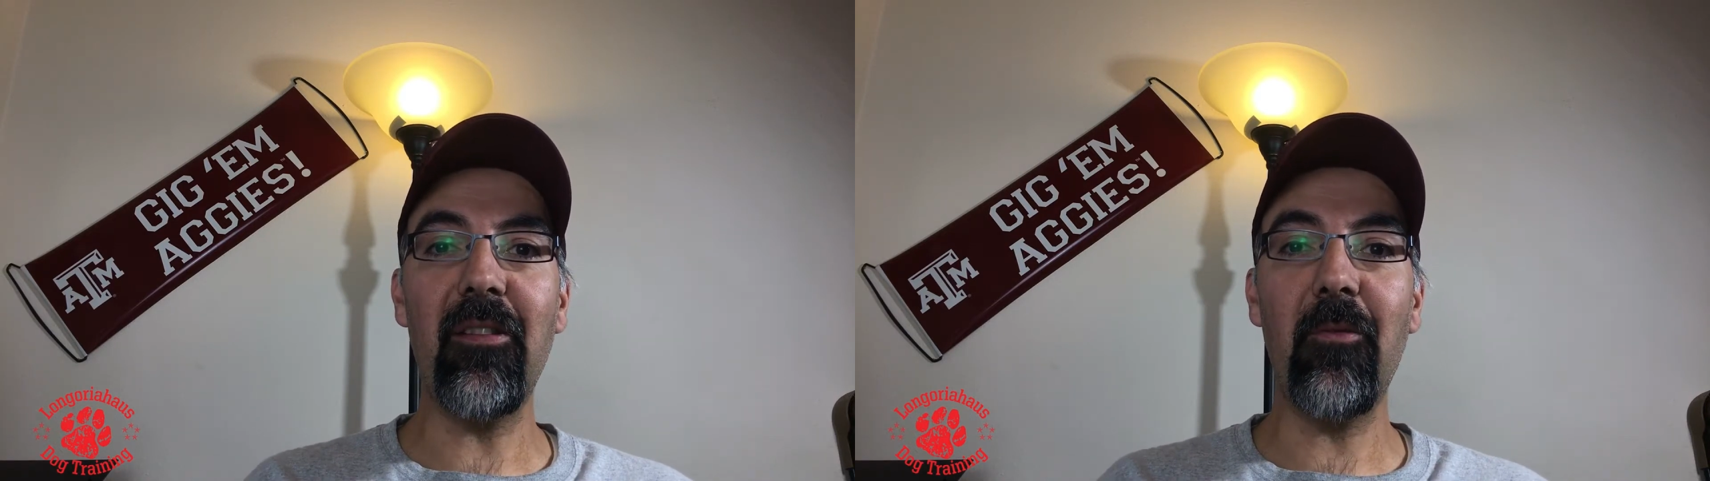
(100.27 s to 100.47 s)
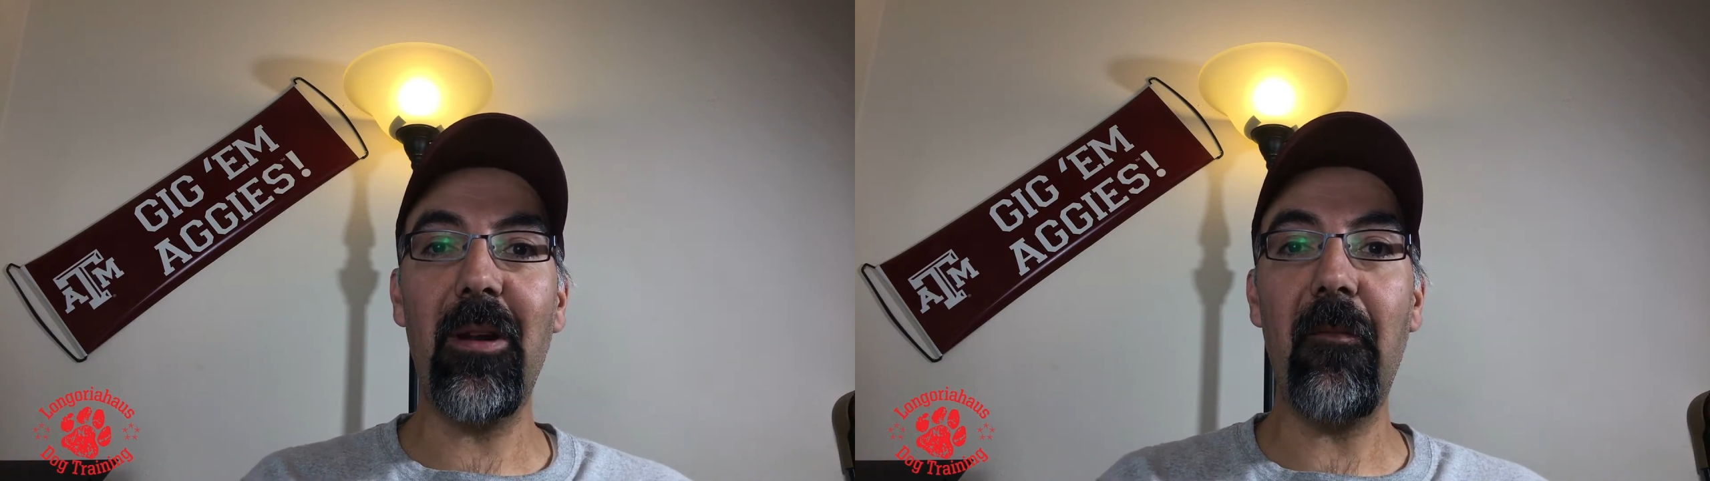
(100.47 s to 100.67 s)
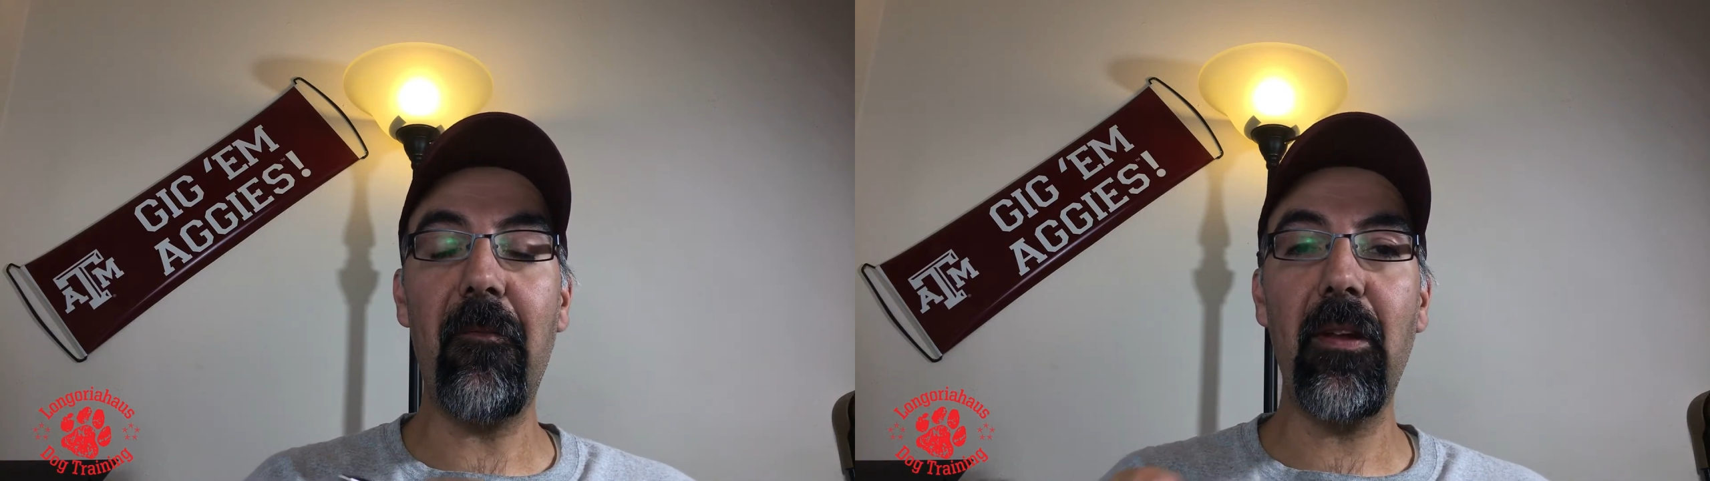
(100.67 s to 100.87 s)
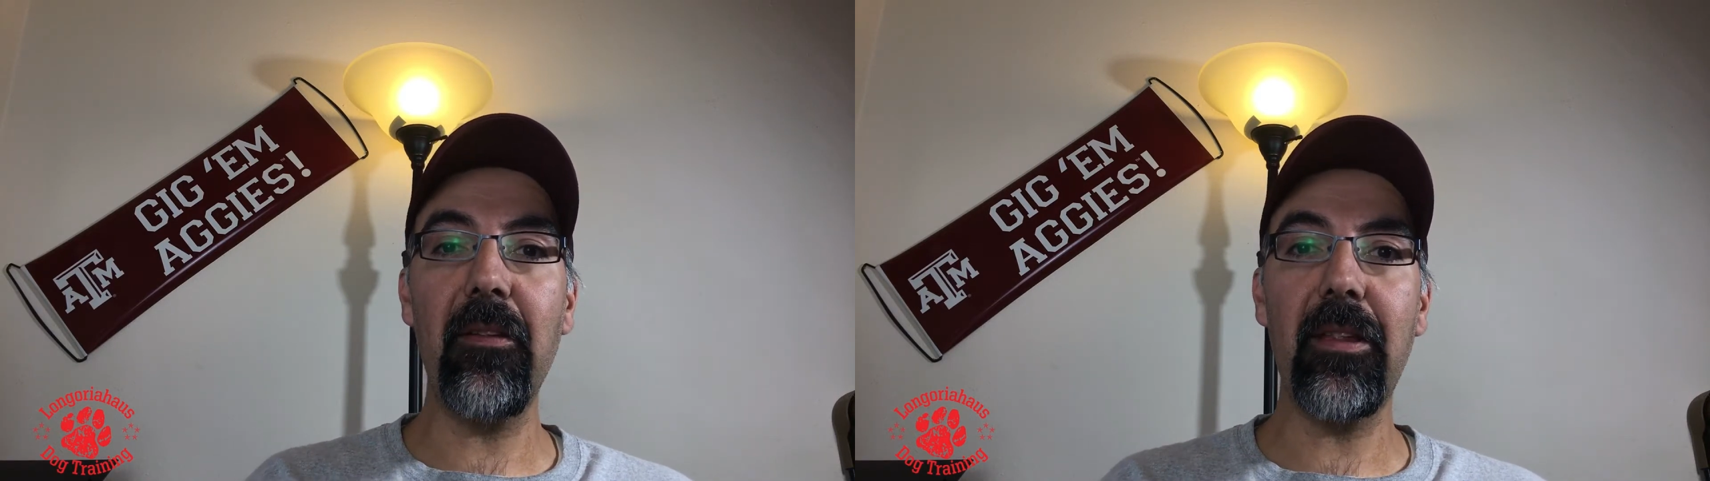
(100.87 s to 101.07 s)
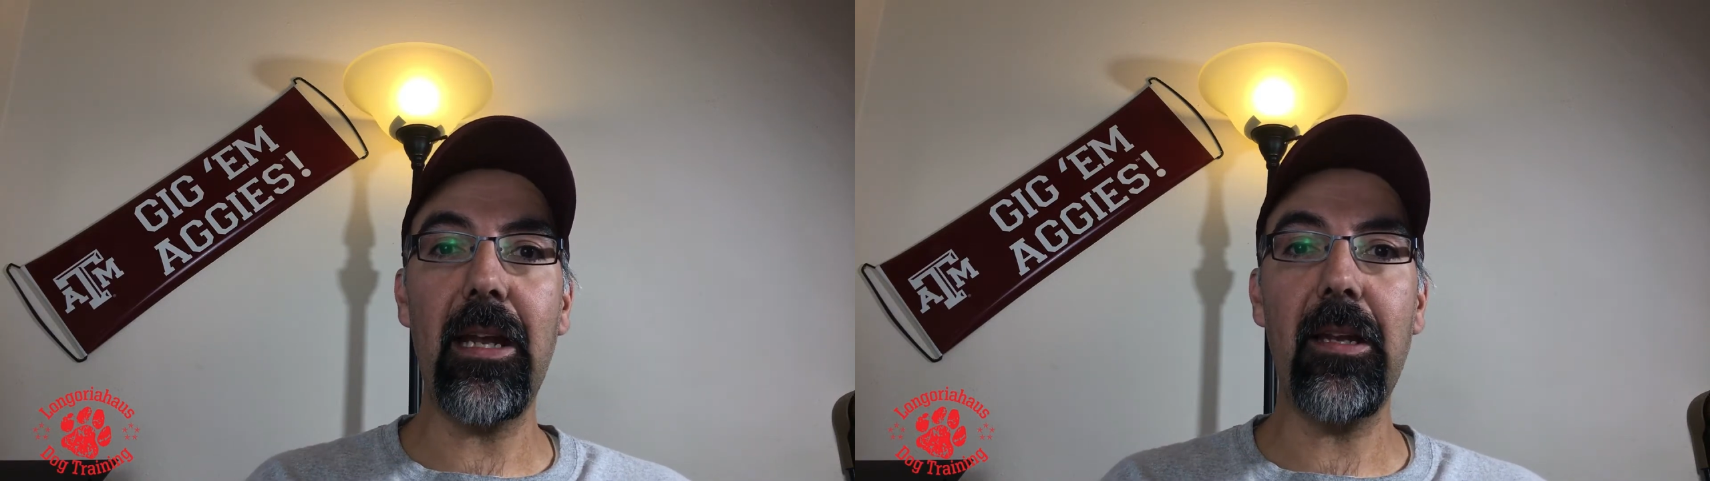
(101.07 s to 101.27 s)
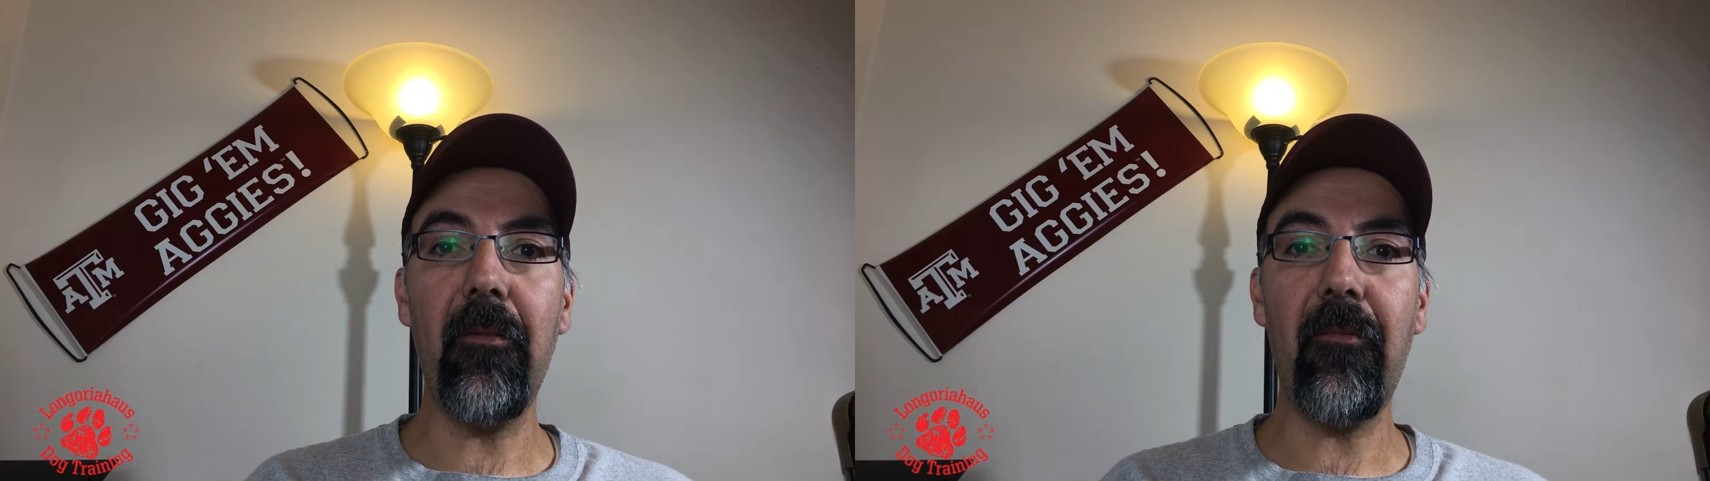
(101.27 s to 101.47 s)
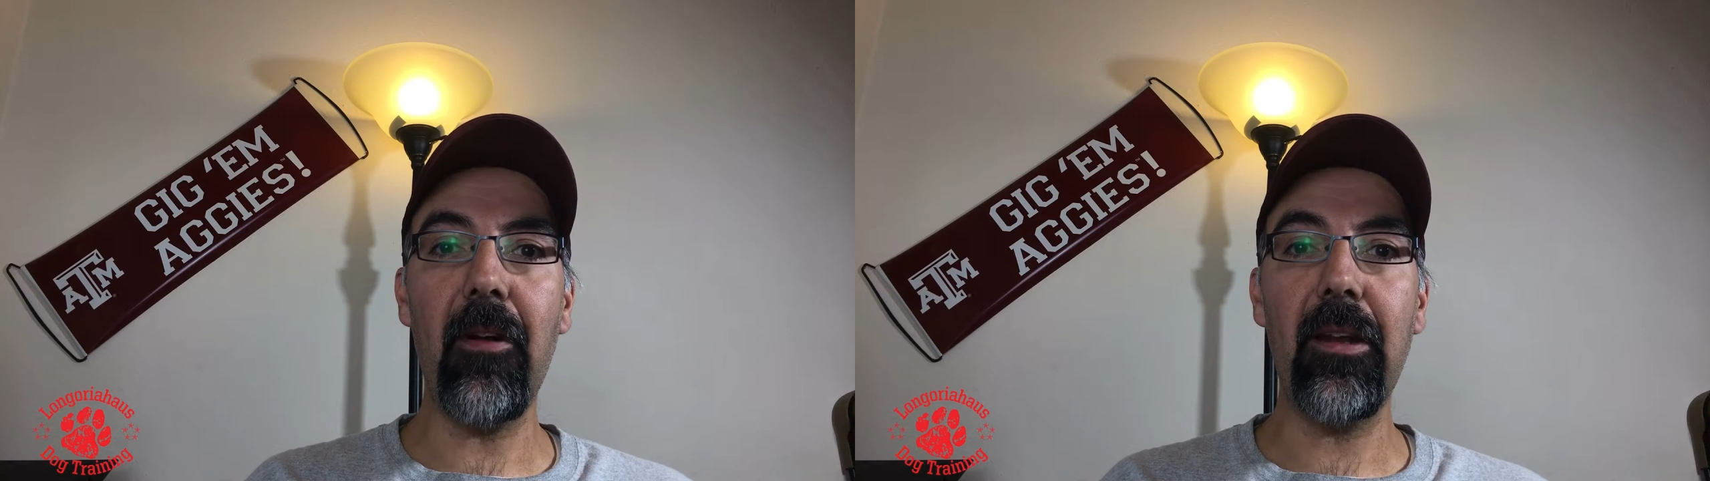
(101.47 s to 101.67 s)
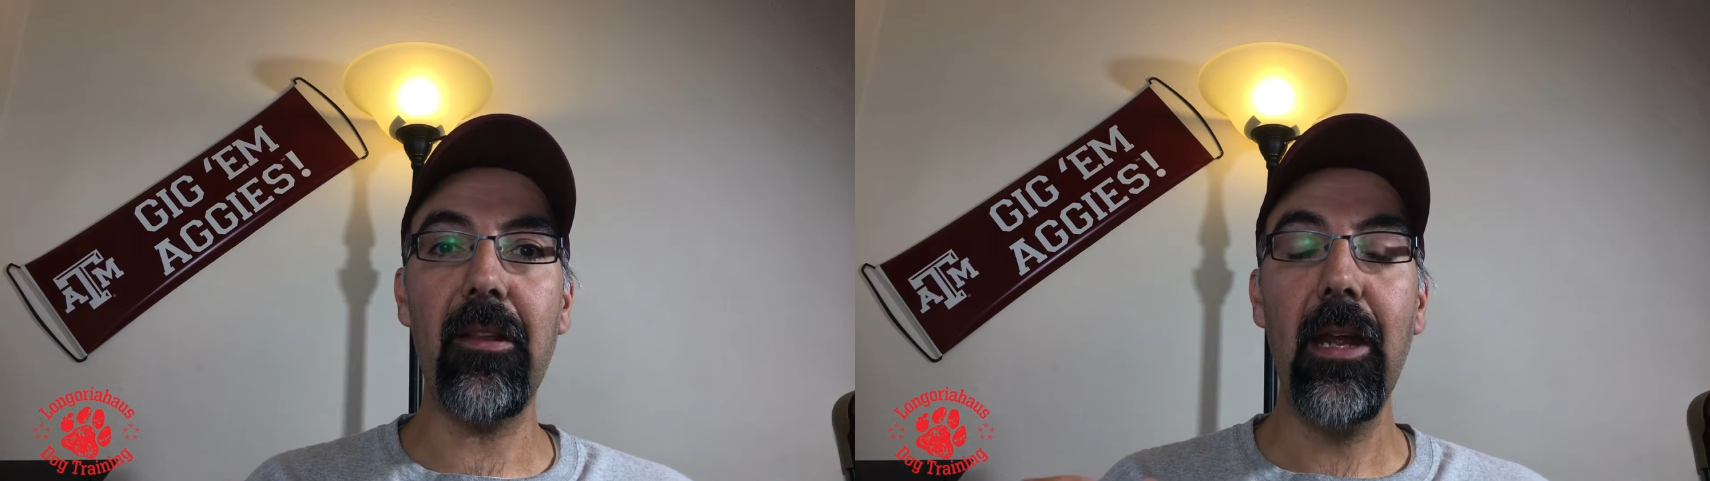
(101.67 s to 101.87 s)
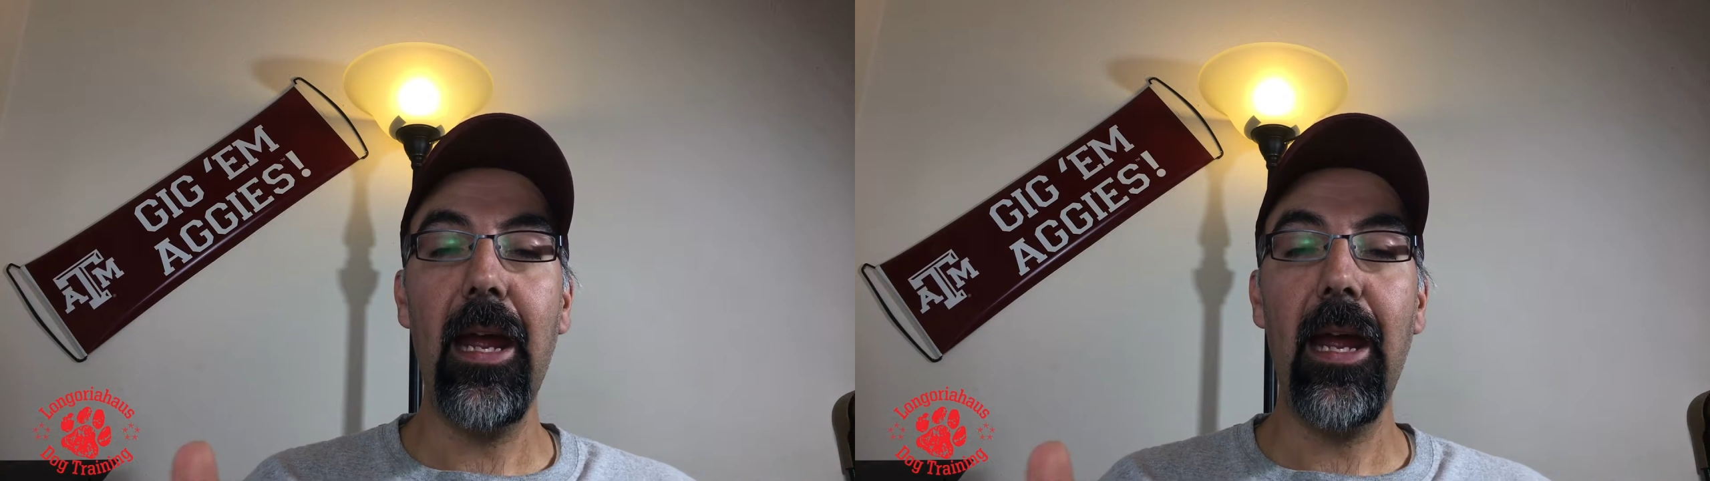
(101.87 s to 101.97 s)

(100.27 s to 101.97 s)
So when it feels that difference,